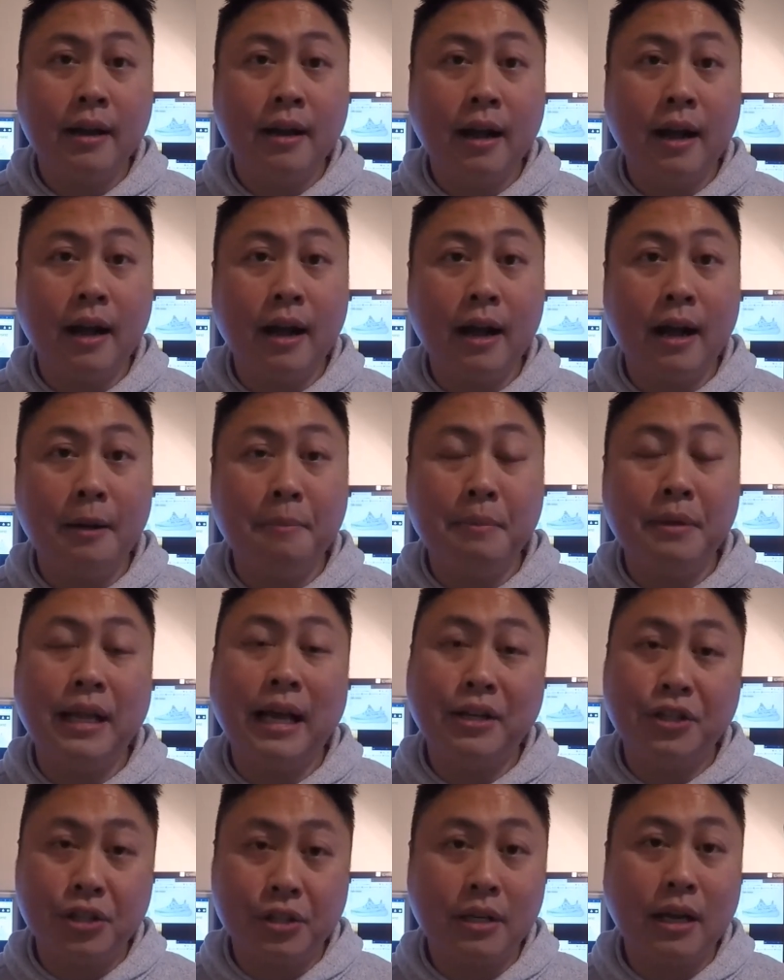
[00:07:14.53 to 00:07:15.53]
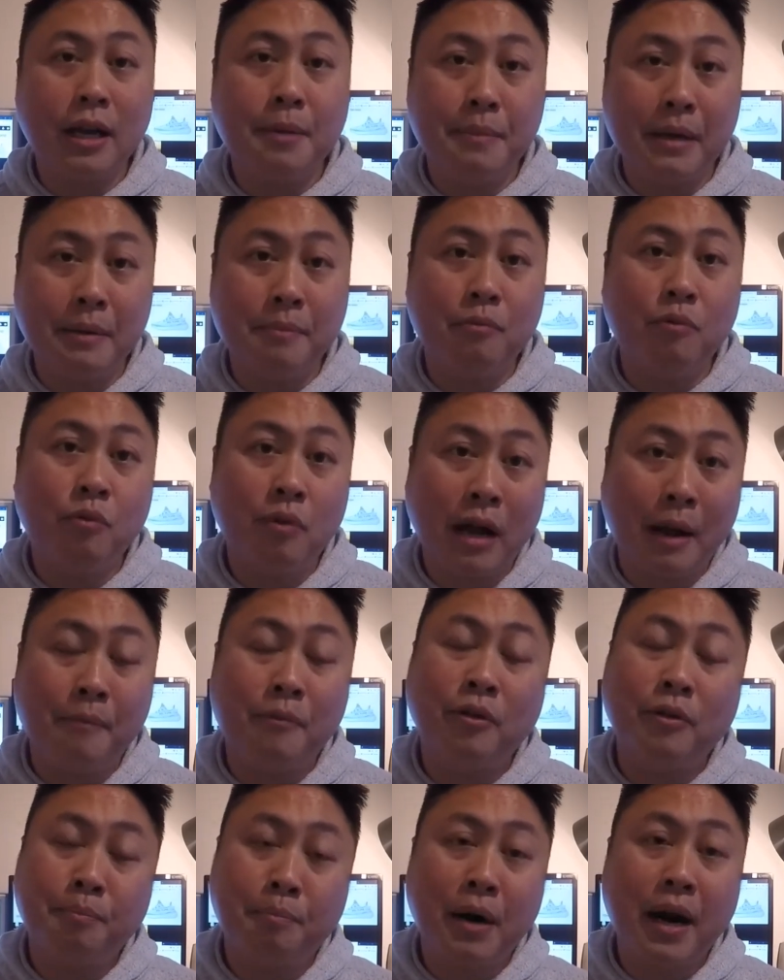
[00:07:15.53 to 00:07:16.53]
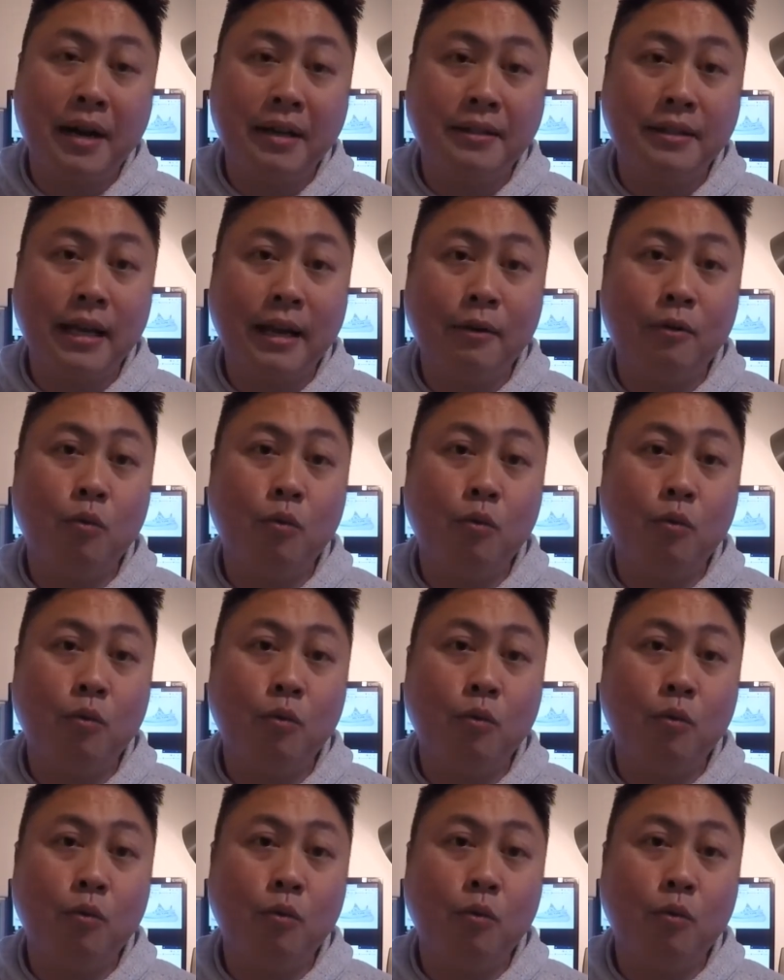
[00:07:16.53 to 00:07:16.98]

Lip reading: But that's just going to be, I would probably say,